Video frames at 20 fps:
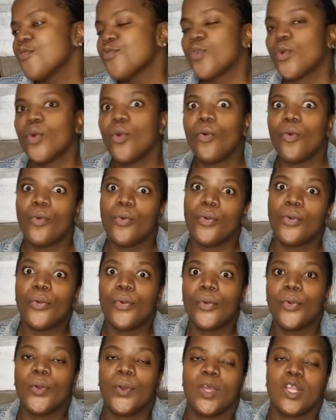So
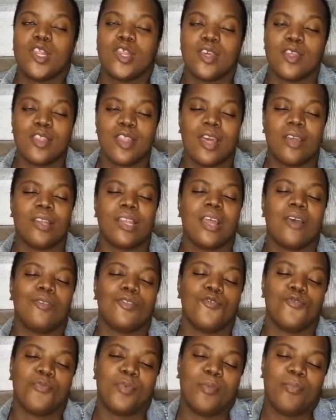turns out
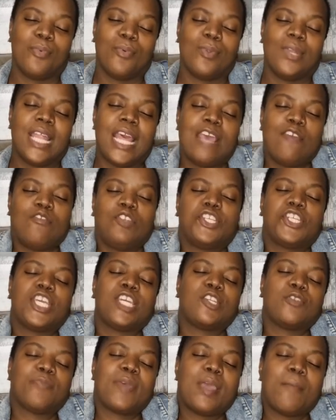now these people have
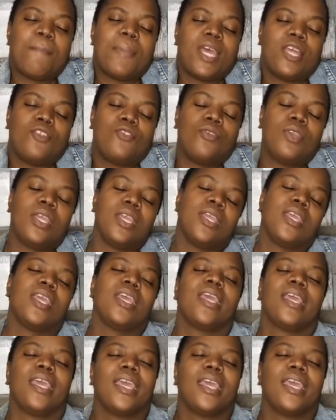checked my battery,